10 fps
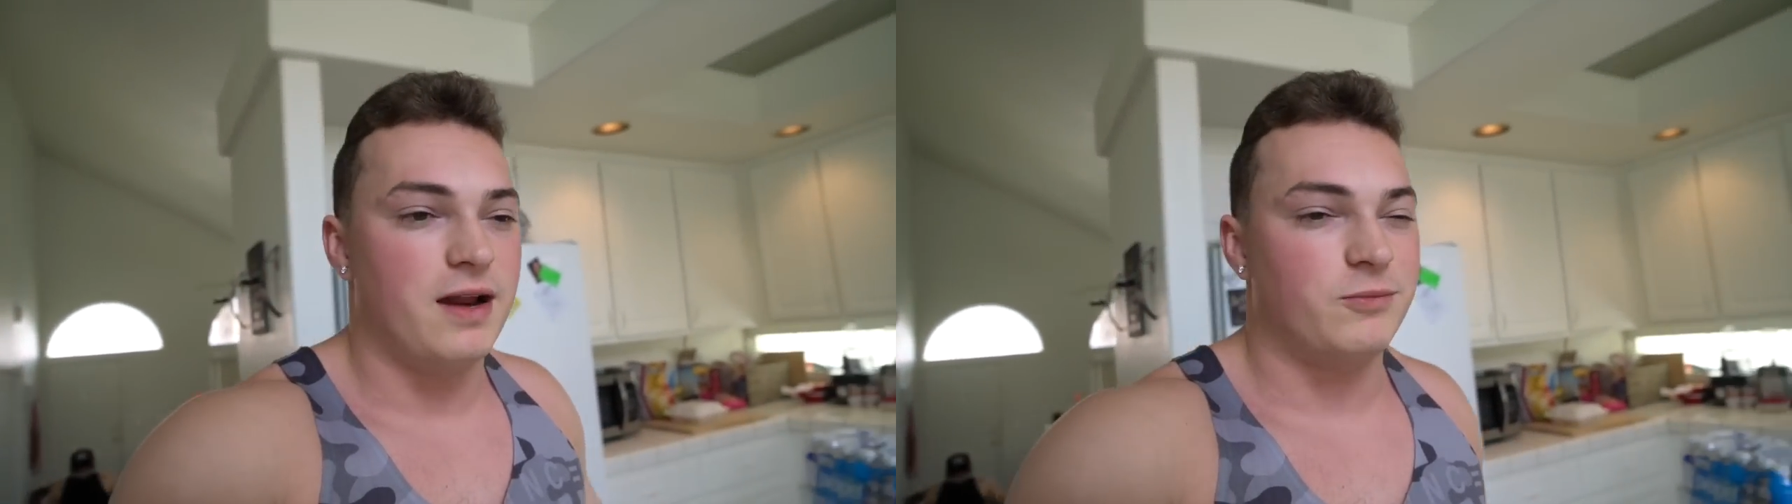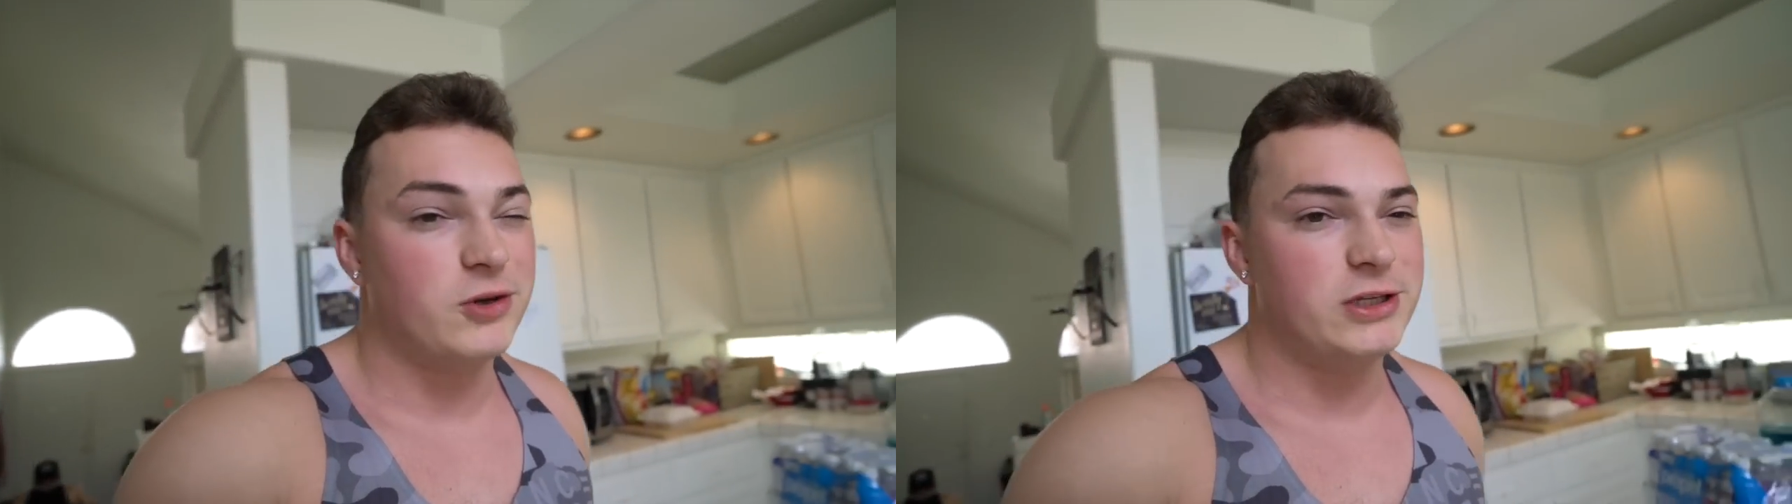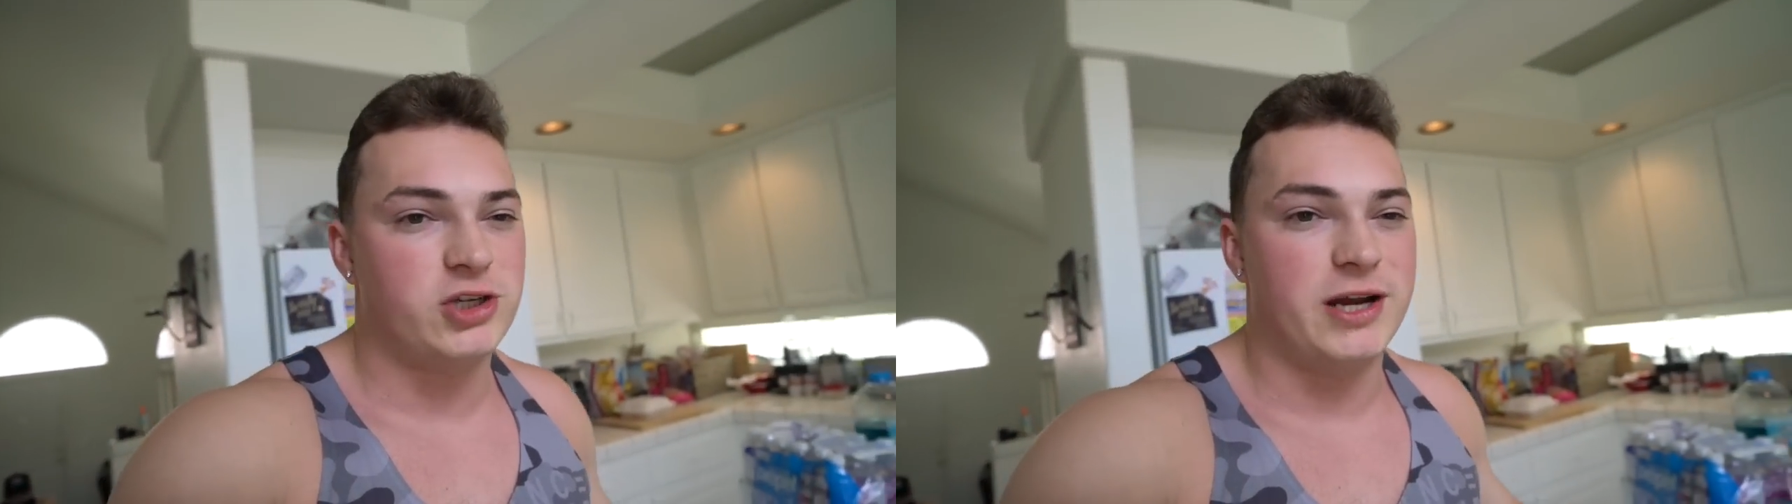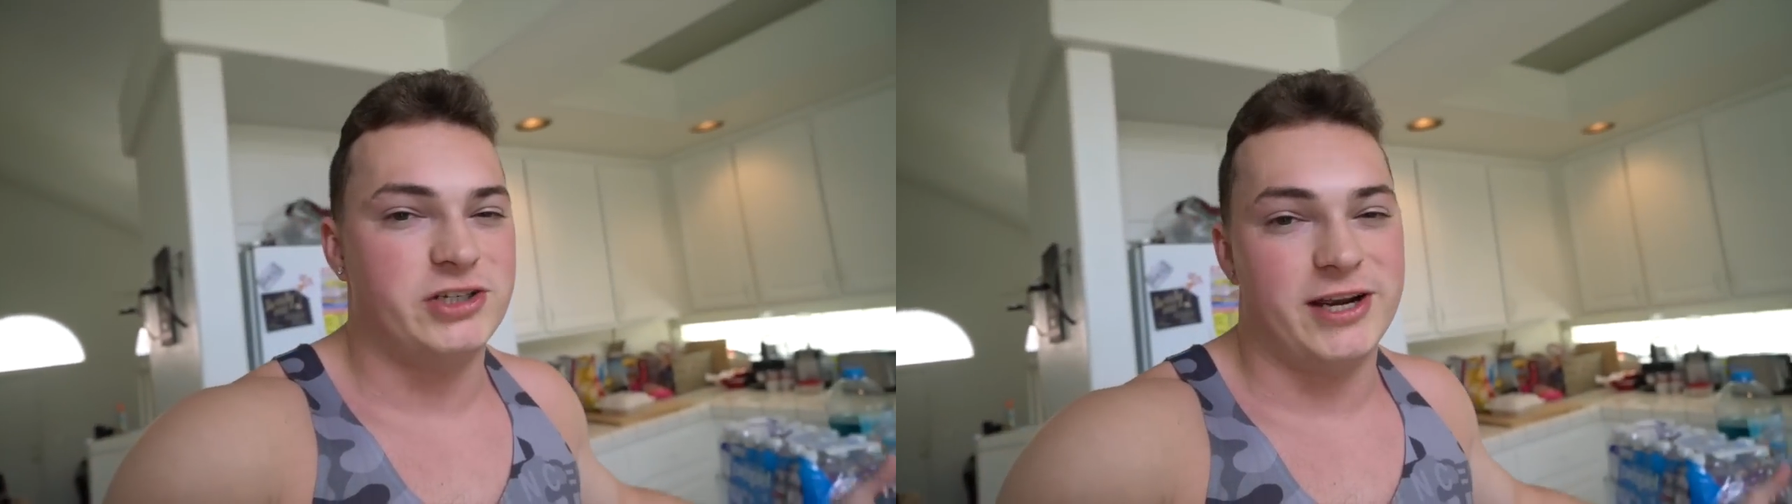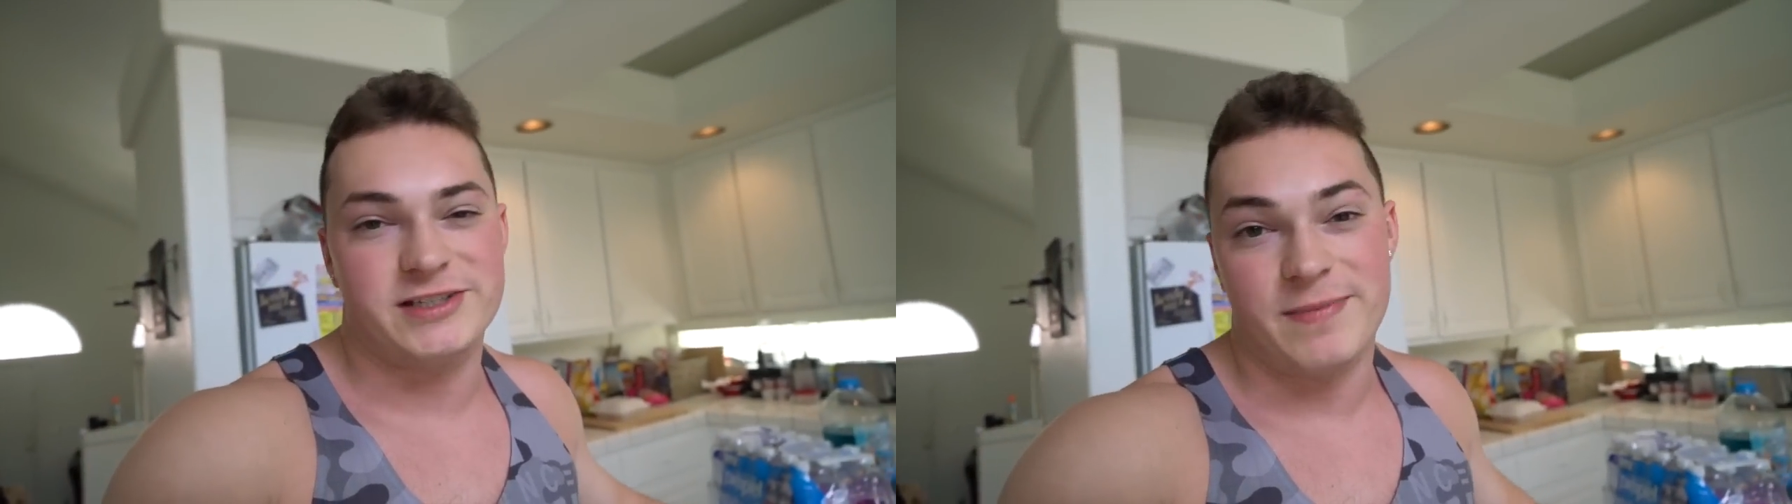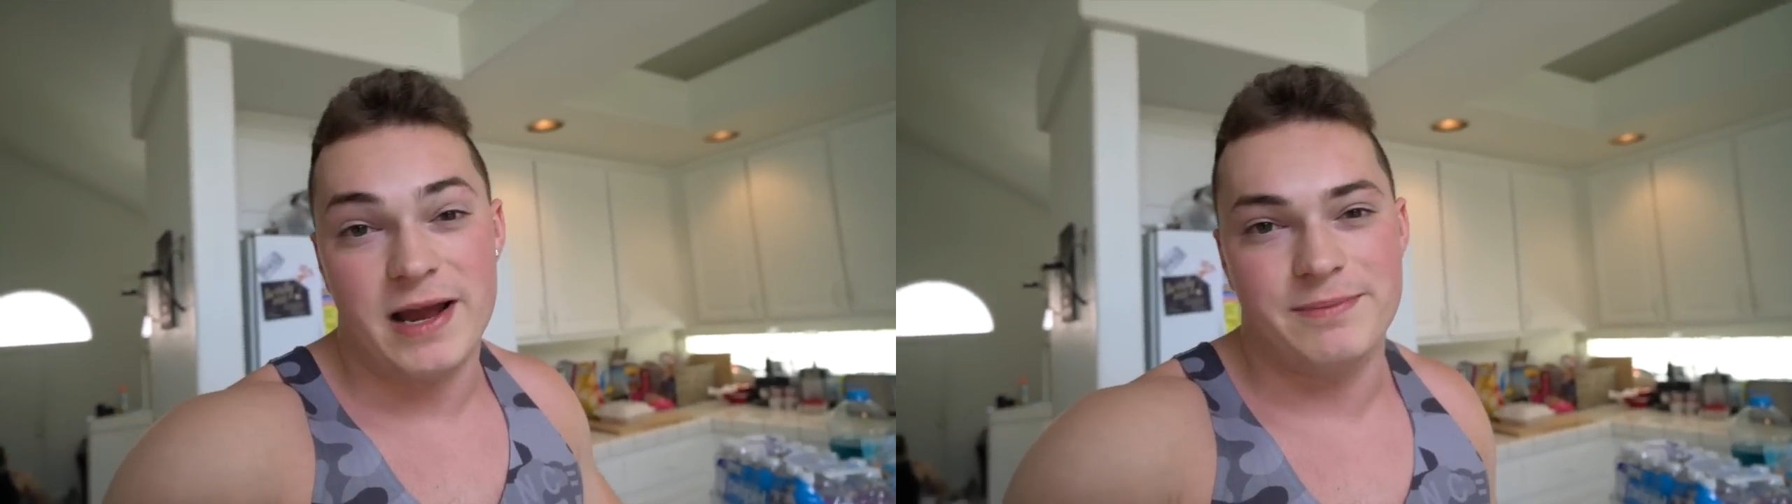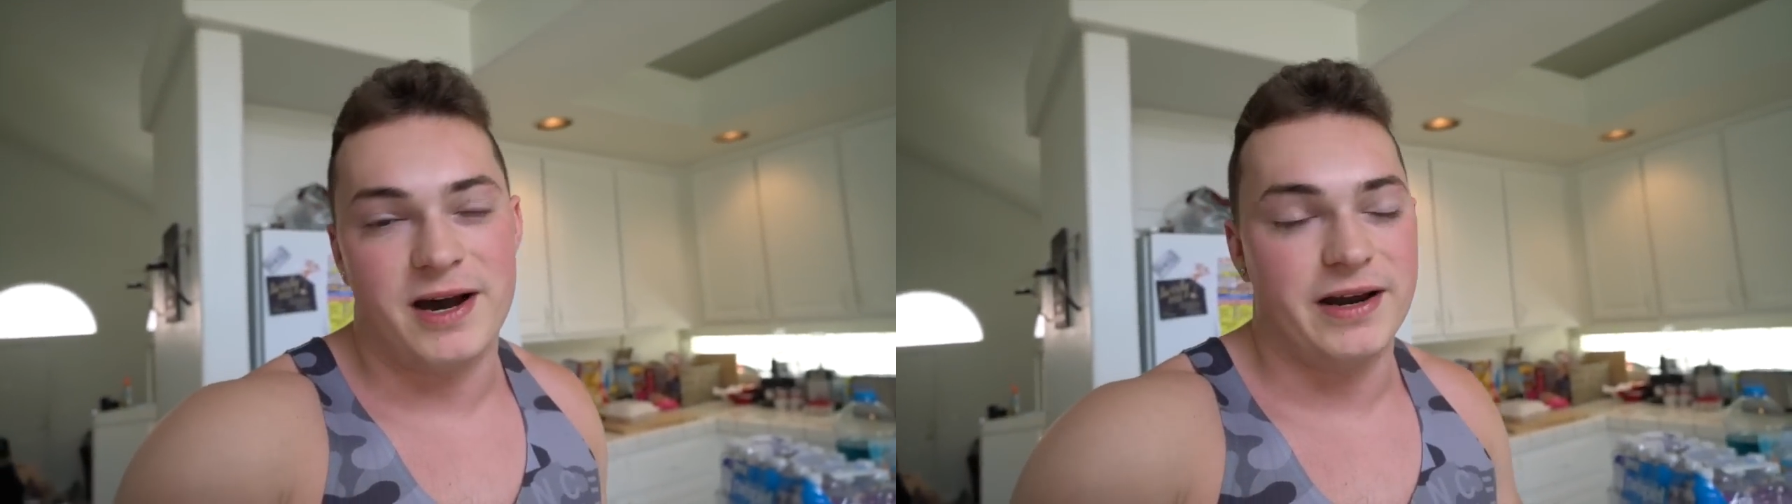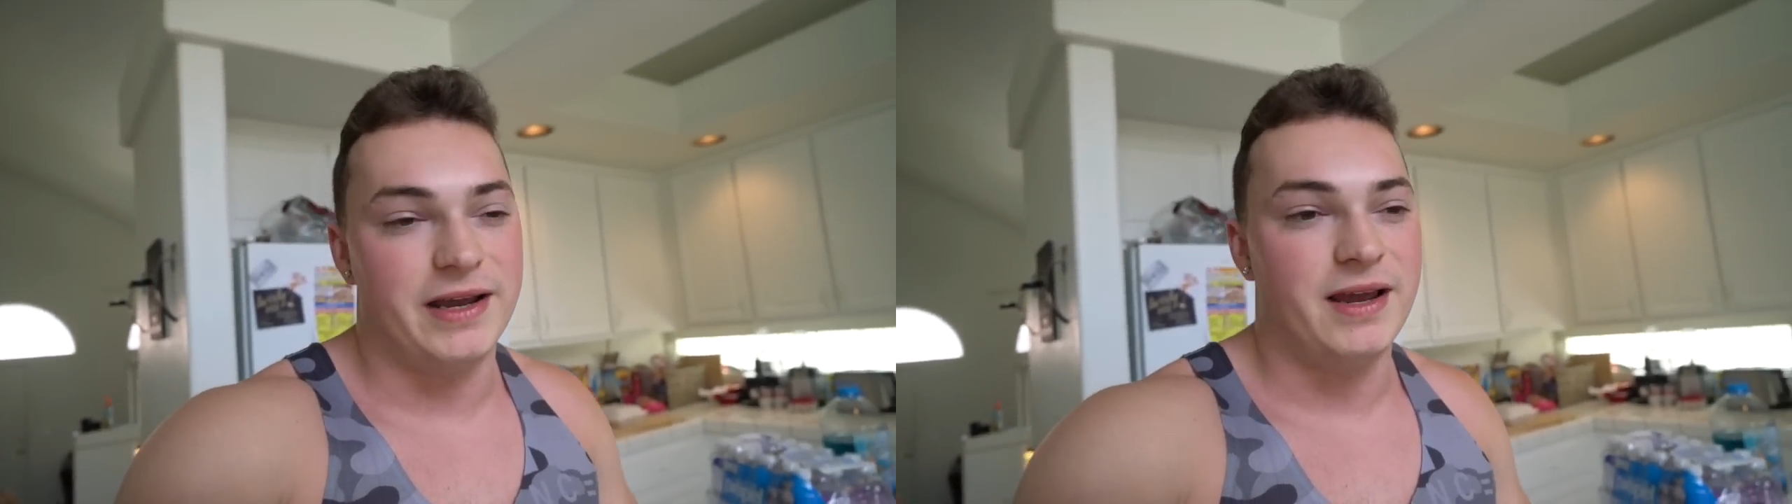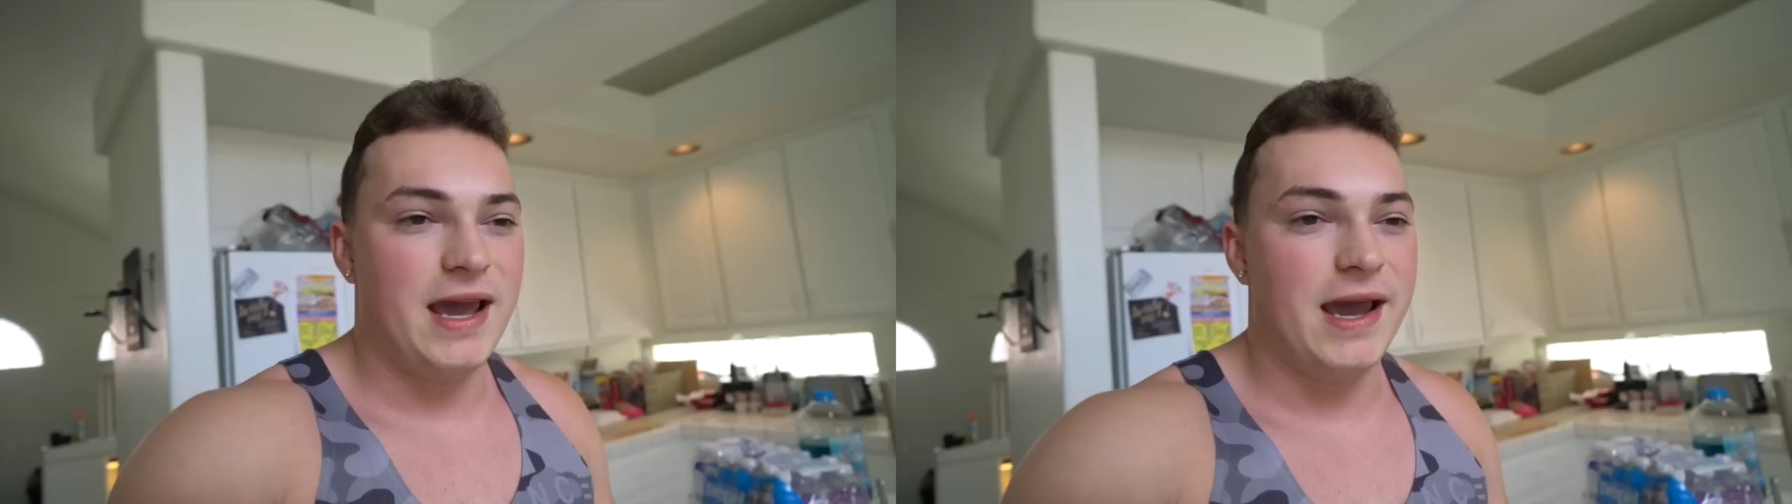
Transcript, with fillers: I'm really trying to change my body.